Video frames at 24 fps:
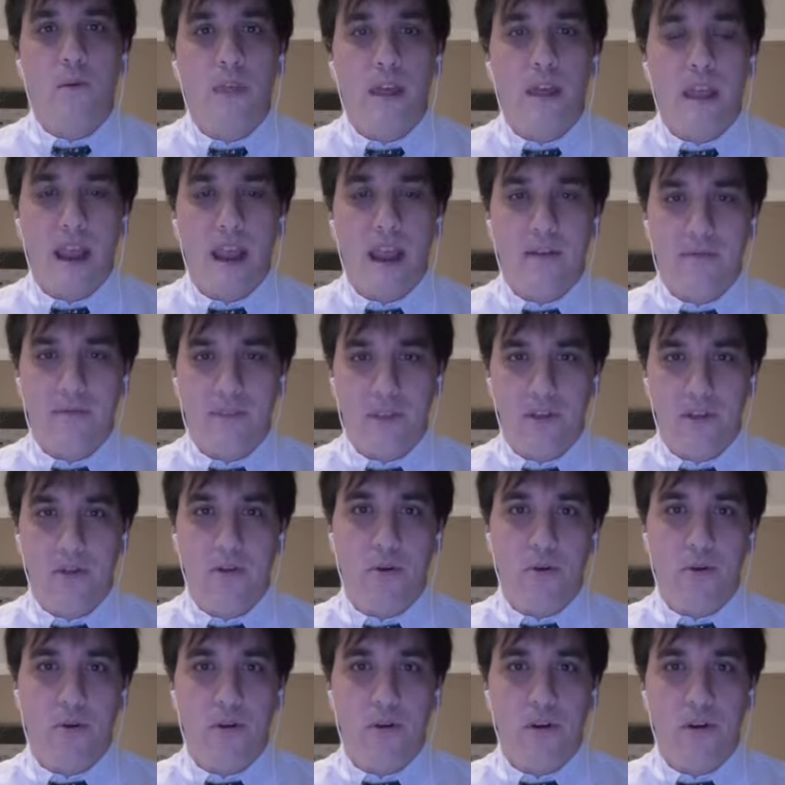they have to
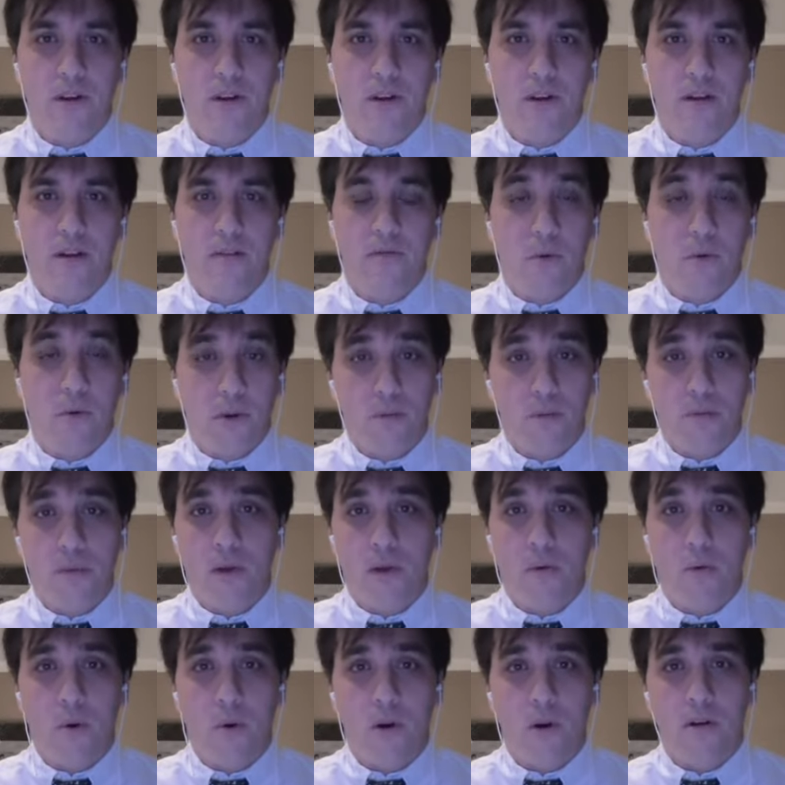do for it to be
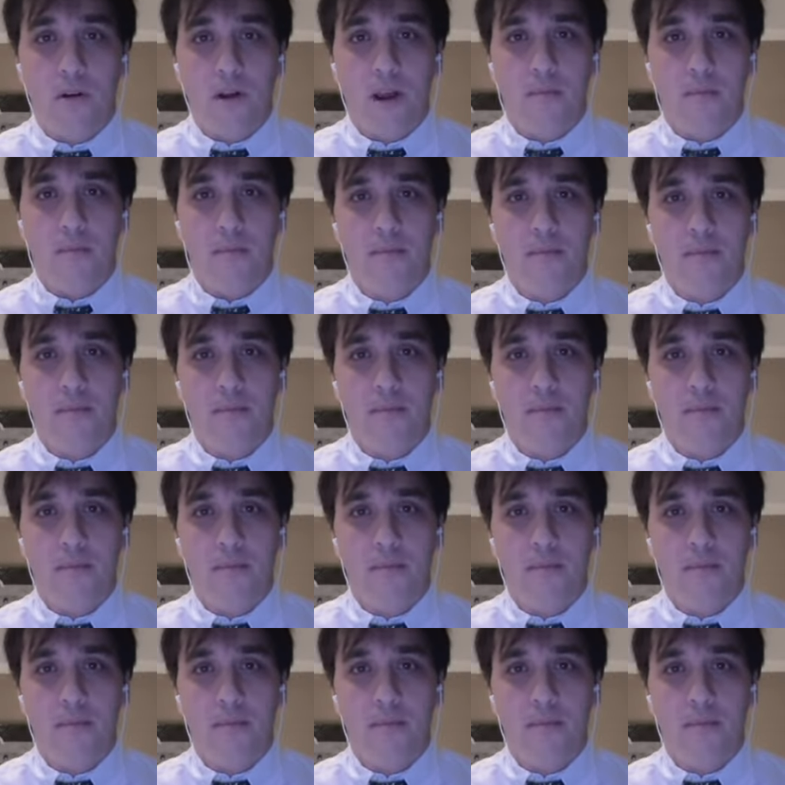a war crime?